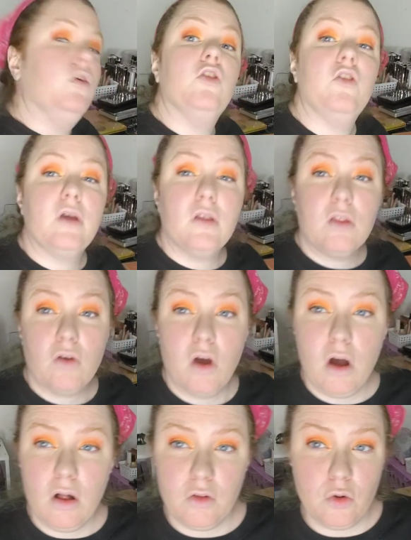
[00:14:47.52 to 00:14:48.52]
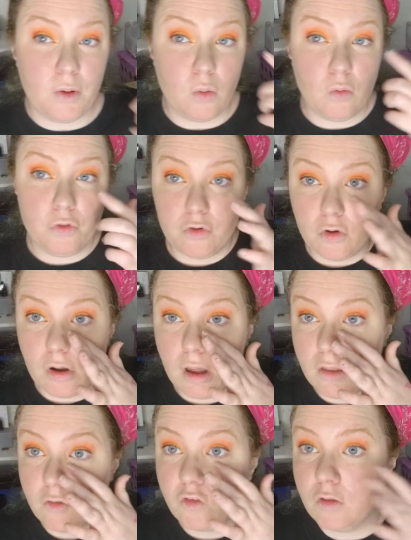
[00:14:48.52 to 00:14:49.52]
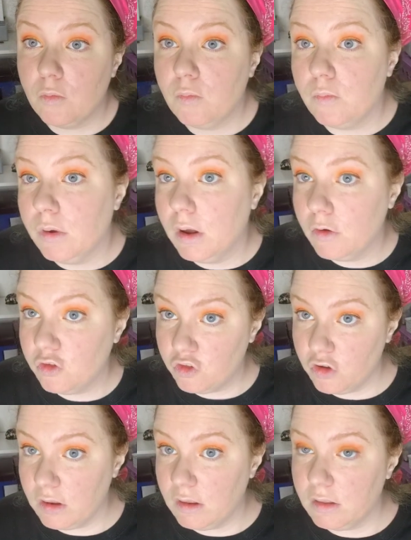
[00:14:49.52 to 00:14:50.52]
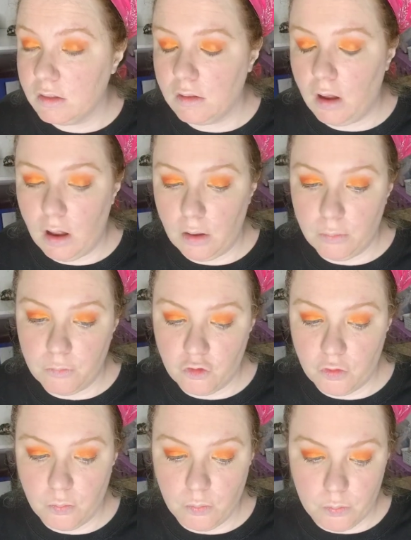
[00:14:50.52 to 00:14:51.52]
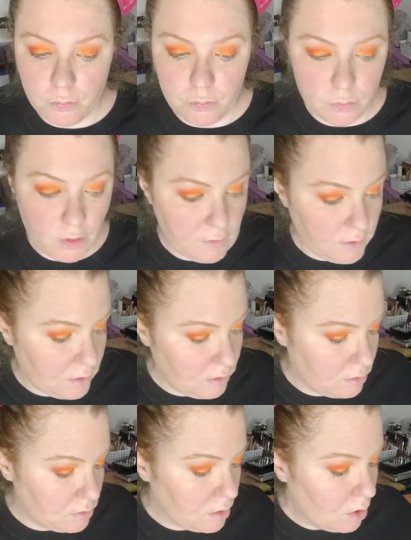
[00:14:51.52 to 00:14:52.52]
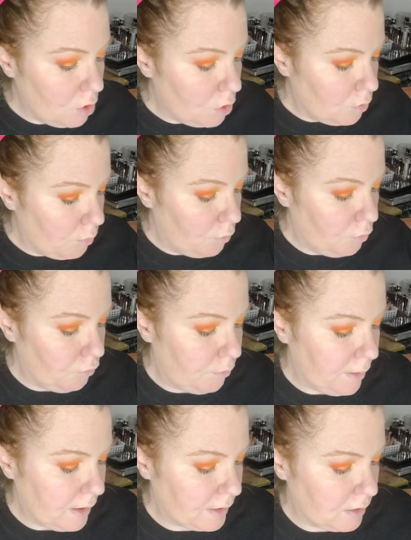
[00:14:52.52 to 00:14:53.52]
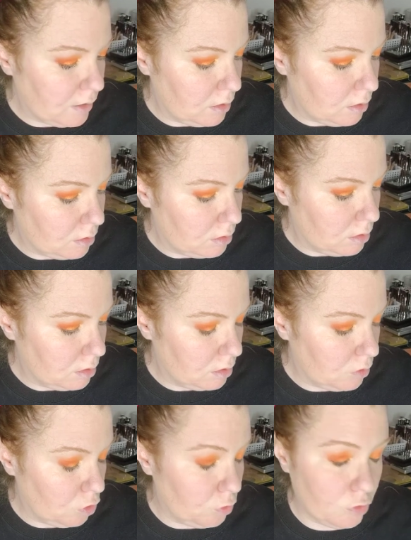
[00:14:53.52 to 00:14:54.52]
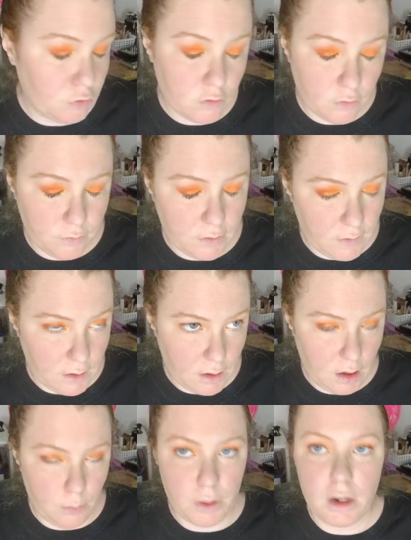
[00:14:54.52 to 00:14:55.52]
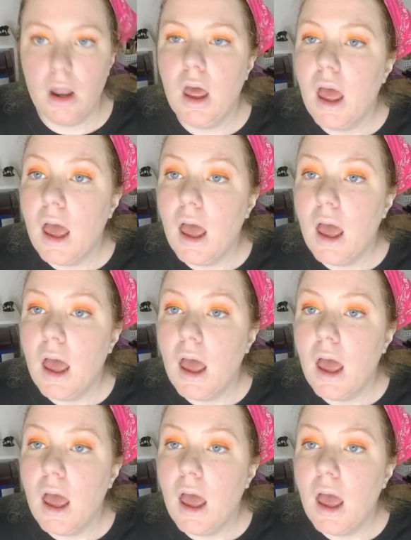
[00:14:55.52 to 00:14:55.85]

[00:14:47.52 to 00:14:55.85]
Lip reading: She gets a little bit older, and she's, she is, she and the kids move back in, or are still living in that cabin.